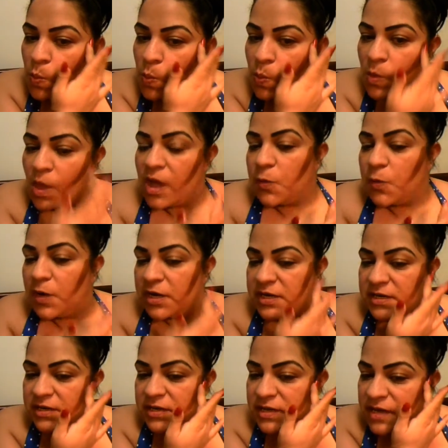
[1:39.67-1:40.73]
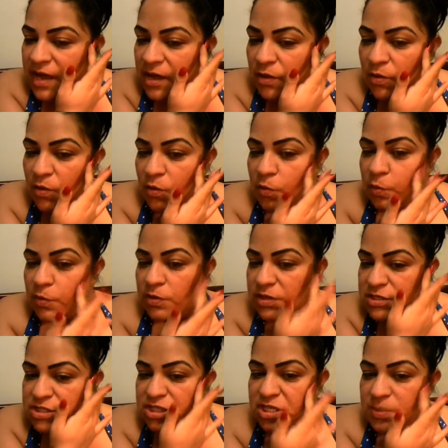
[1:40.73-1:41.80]
I widen it out over the
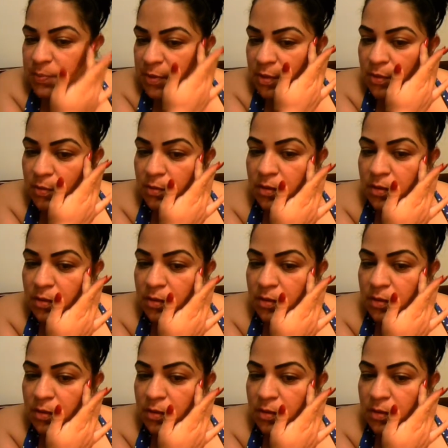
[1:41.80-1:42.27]
cheekbone